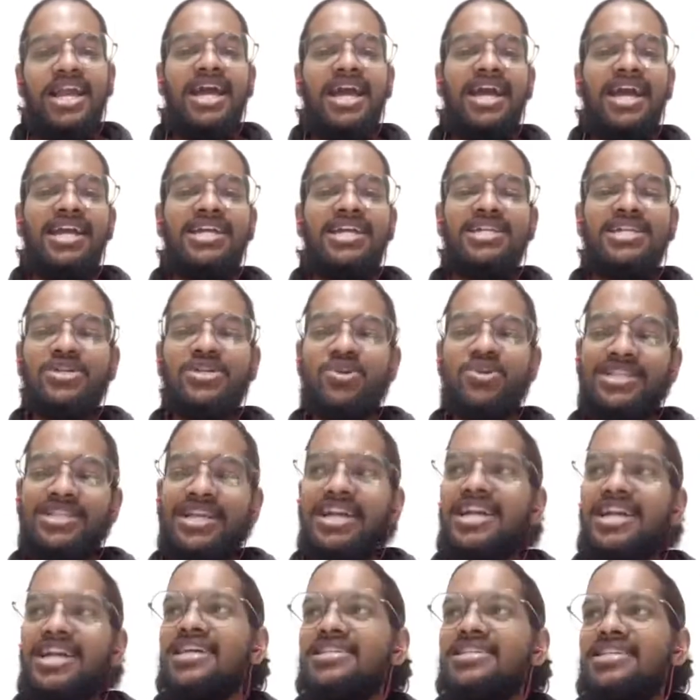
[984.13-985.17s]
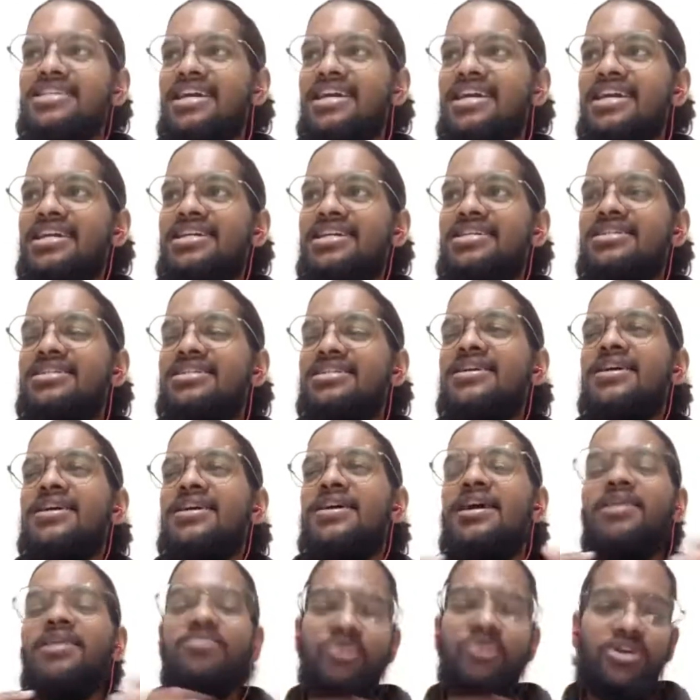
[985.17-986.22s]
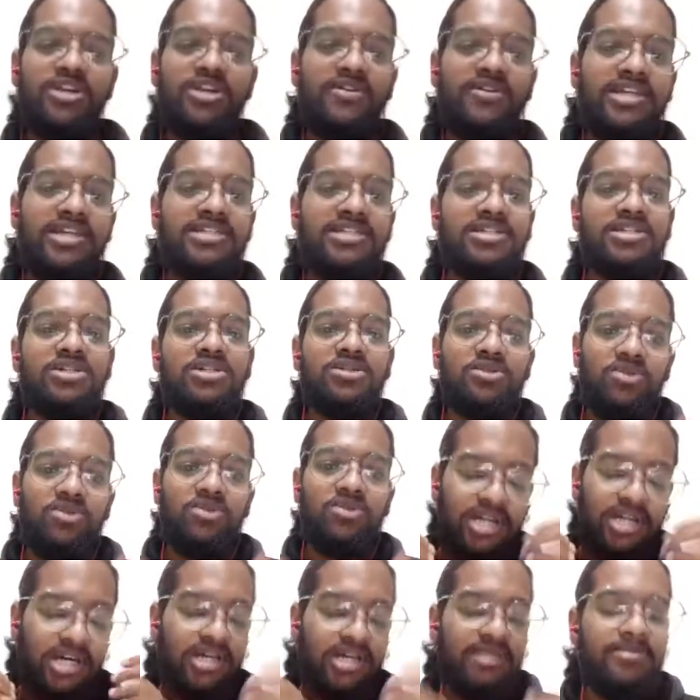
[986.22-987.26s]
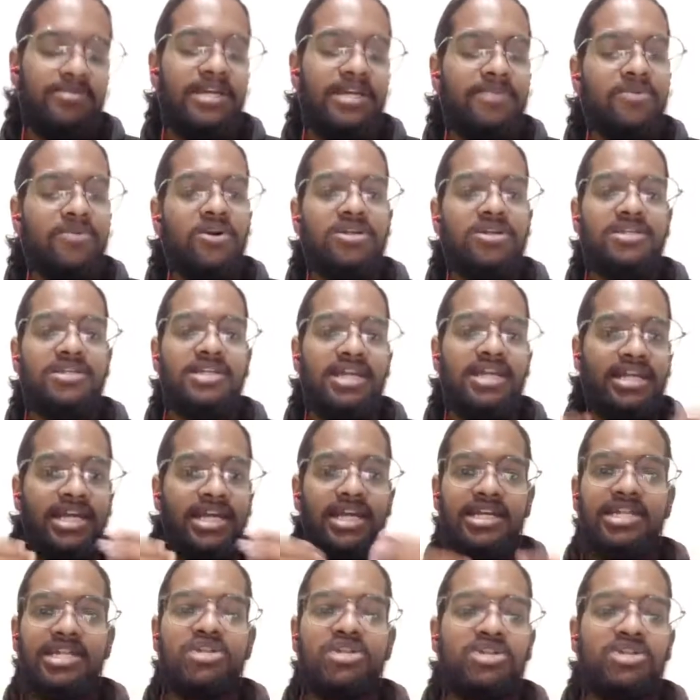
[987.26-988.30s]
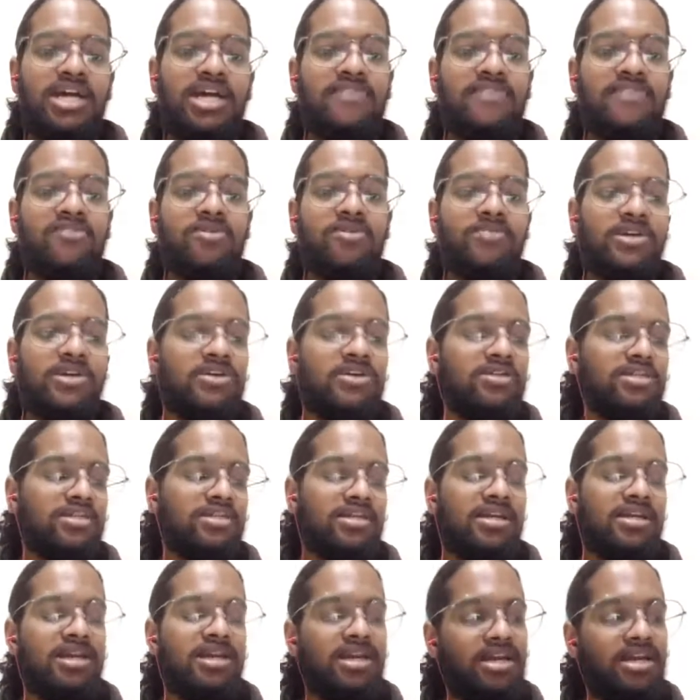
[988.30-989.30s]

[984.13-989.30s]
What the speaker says: I took that as like a motivation to learn beatboxing and get into the art form because